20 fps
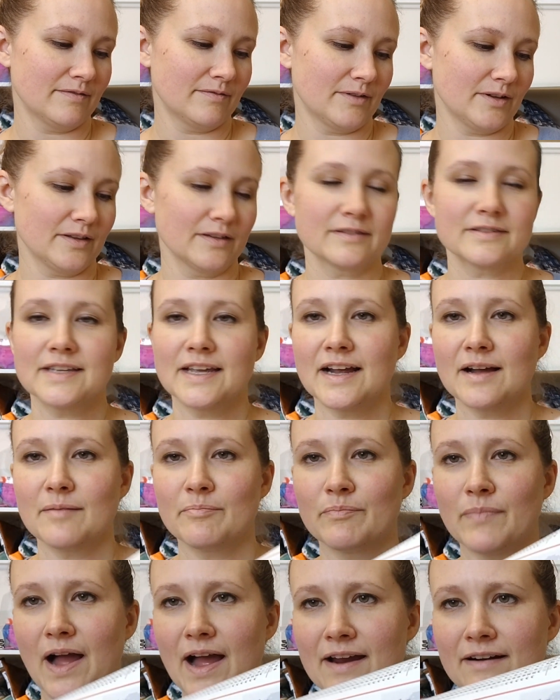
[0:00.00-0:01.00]
Well, it looks like
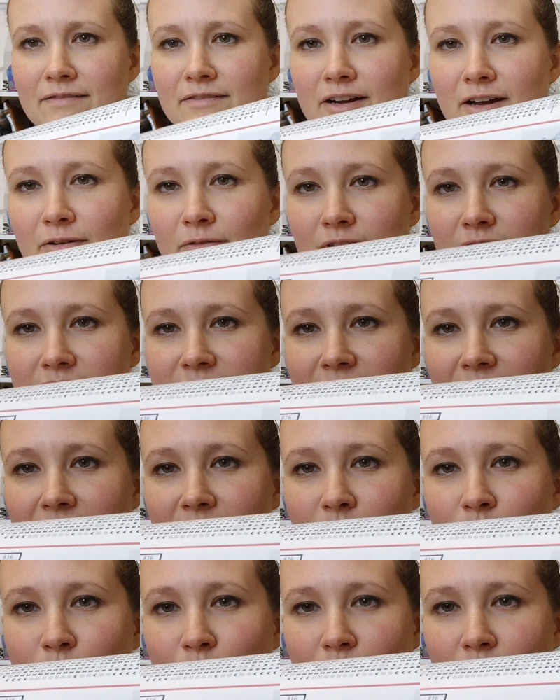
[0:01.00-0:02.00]
I don't know, it looks like
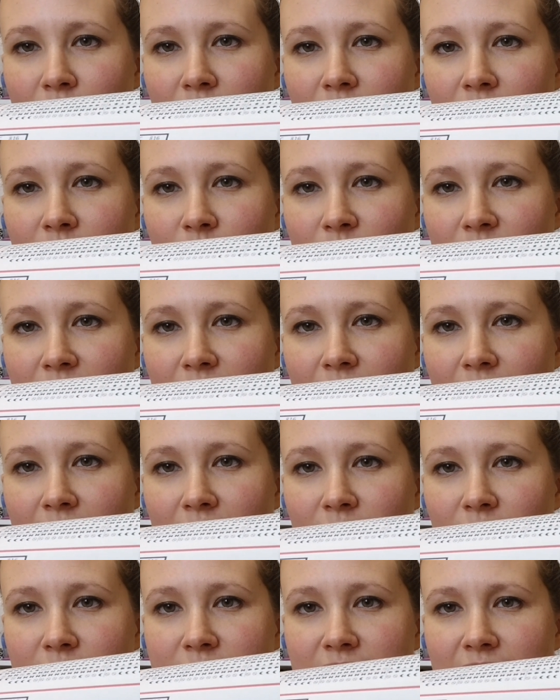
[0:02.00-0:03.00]
a burger, but it kind
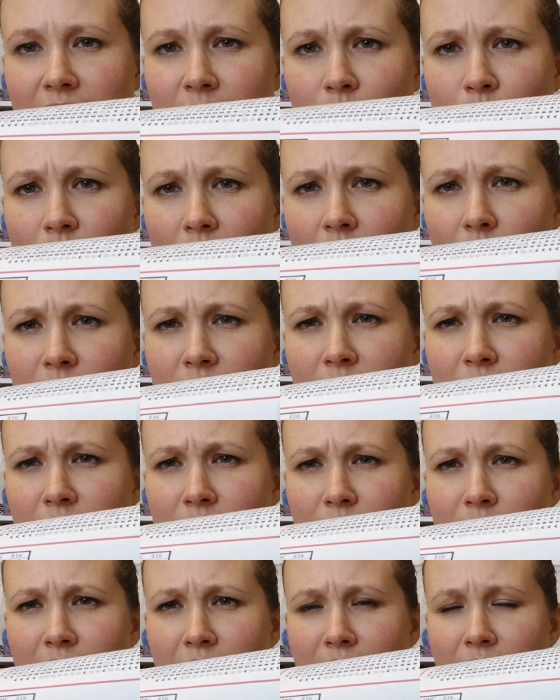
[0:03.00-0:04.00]
of looks like a bobbin
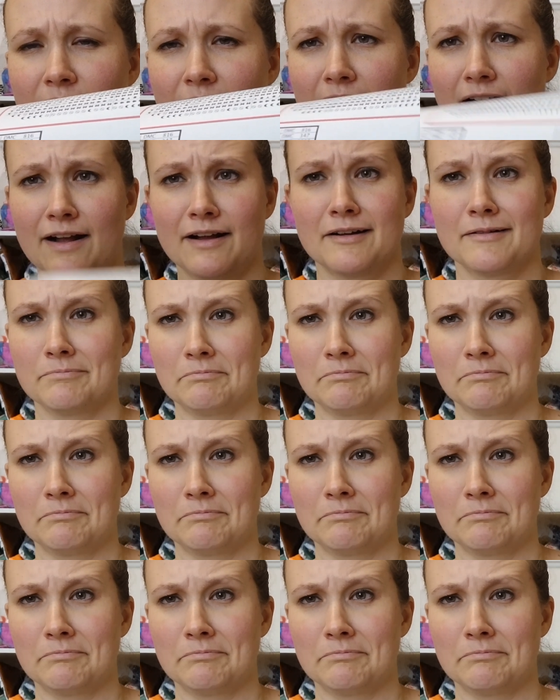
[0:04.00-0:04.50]
with rickrack.